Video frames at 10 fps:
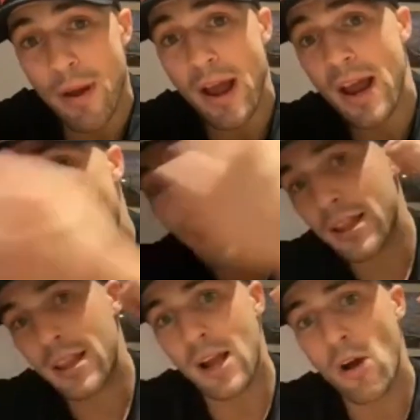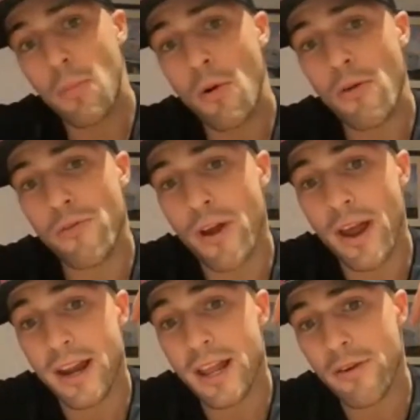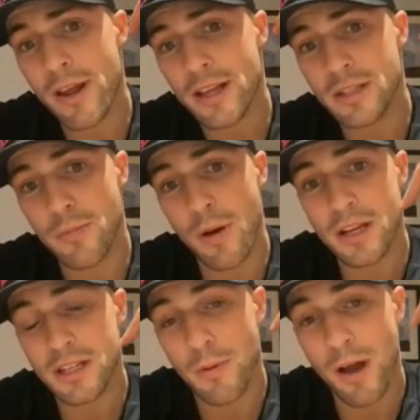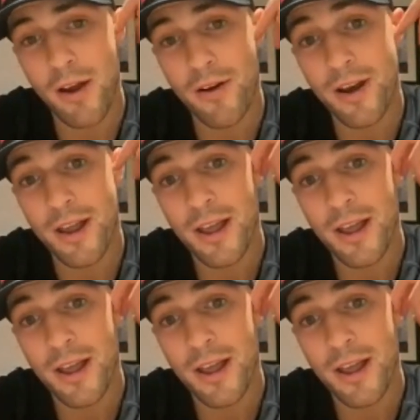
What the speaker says: I got a perforated ear in it in sparring.